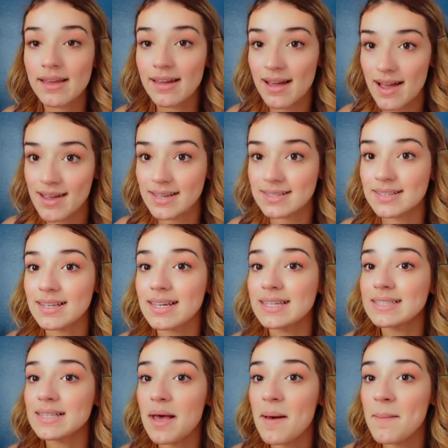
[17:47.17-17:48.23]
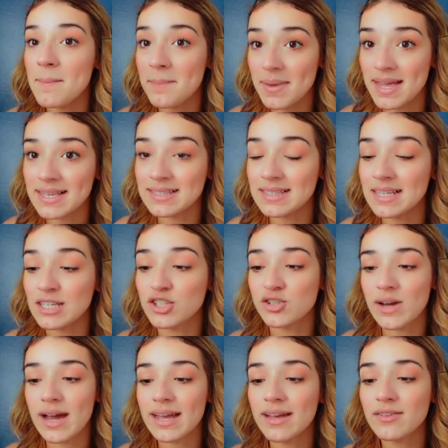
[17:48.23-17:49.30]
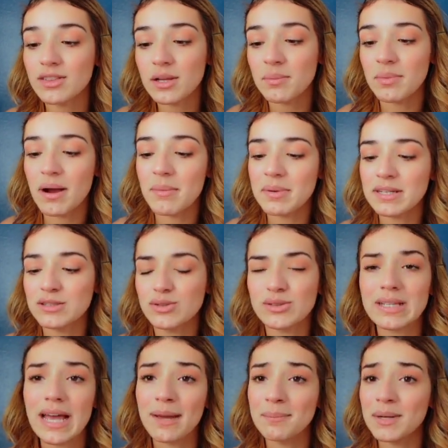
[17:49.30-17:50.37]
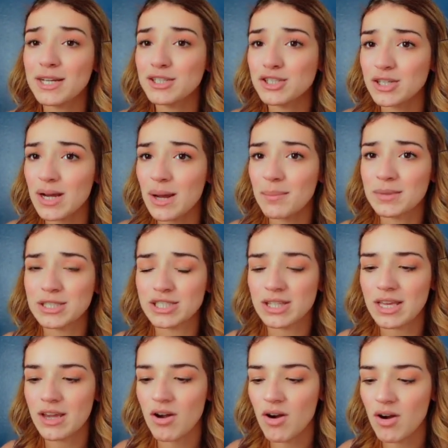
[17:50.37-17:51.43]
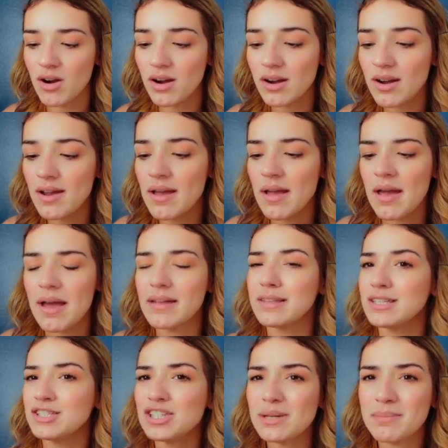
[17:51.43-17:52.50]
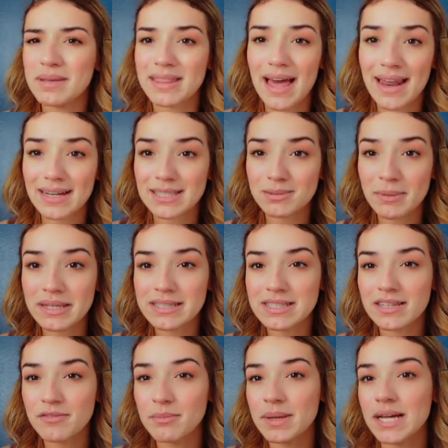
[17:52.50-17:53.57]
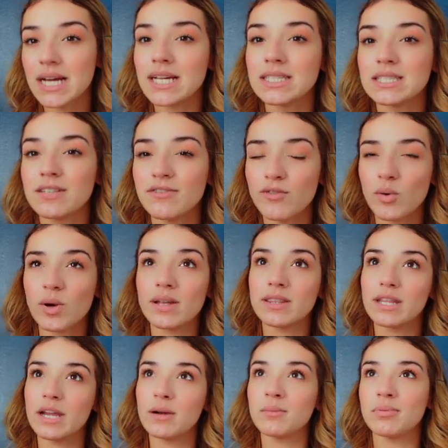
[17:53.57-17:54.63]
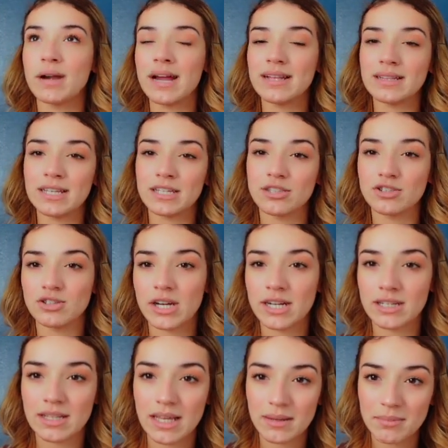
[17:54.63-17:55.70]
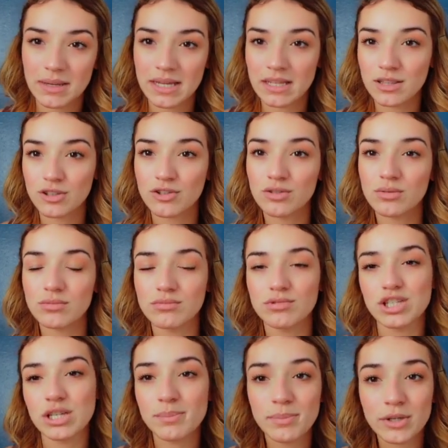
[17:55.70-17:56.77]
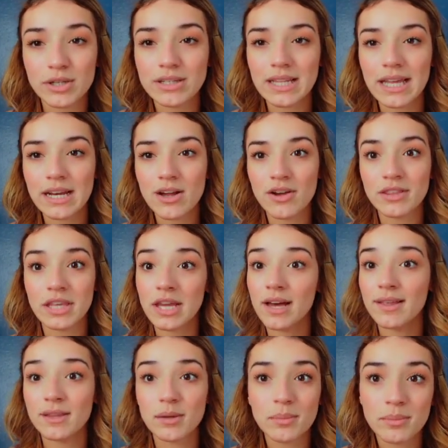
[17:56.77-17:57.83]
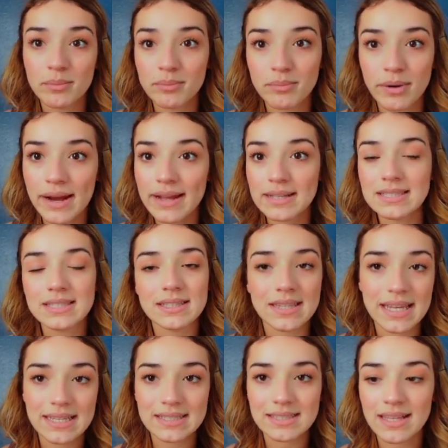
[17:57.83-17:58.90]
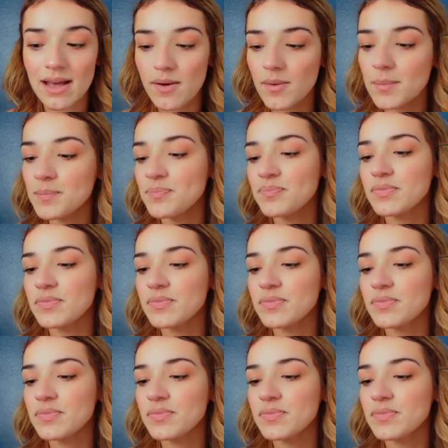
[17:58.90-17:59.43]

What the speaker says: Guys, it's amazing. Try out their brow pencils. I'm not sure how much they are. They shouldn't be that expensive because Sephora, their brand, they try to like make it a little cheaper than all the other brands they sell.